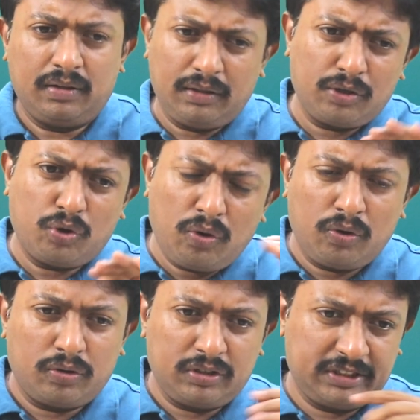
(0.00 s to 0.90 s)
the
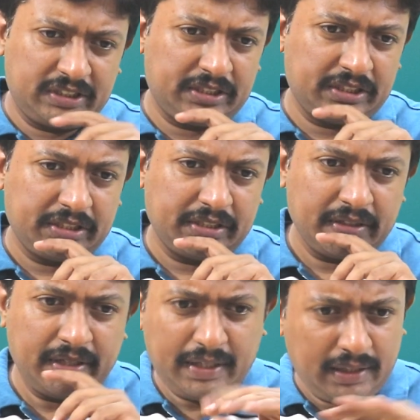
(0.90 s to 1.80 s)
courts
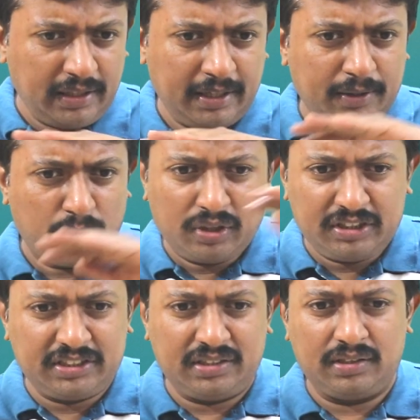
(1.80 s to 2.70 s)
in the
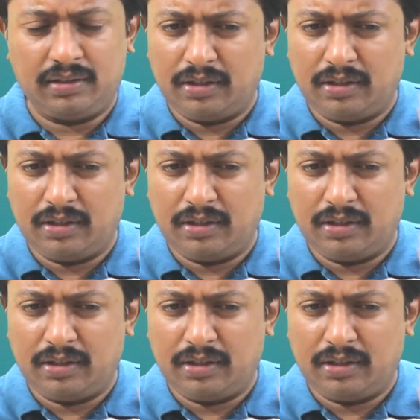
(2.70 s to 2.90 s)
original,